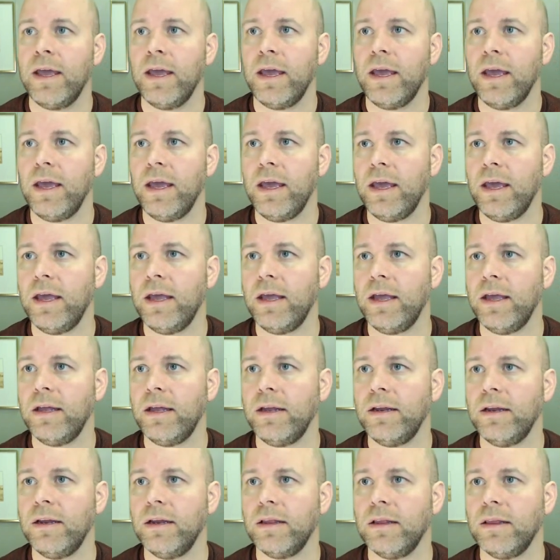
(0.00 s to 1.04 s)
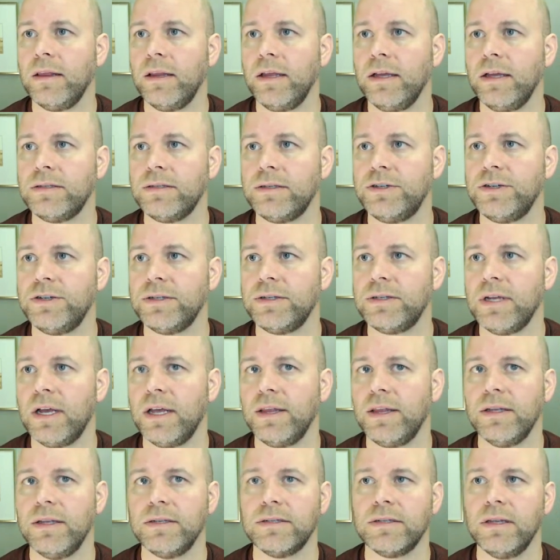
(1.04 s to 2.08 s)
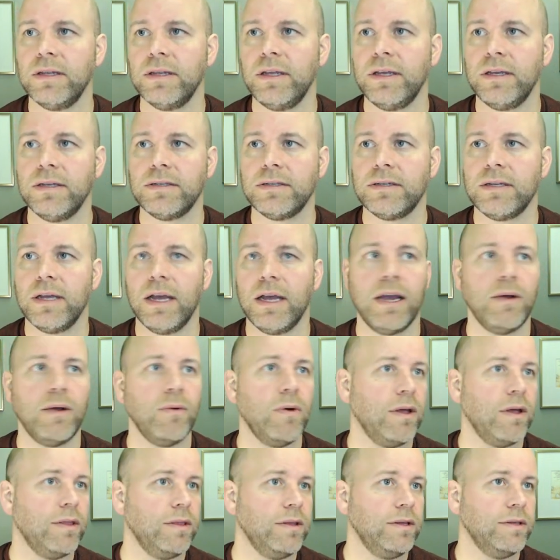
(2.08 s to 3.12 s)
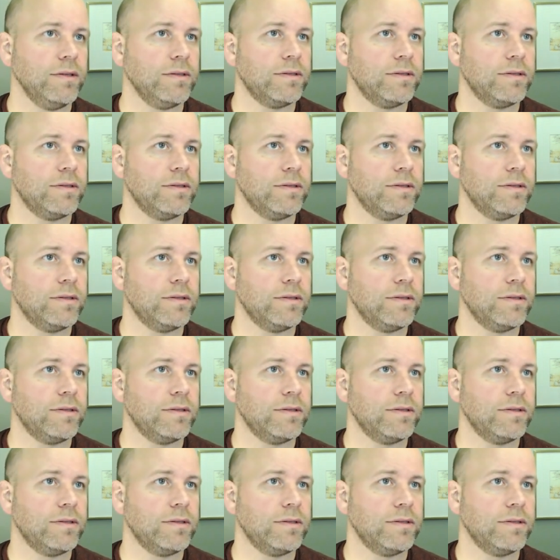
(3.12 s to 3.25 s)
And let's just, on this list, I want these,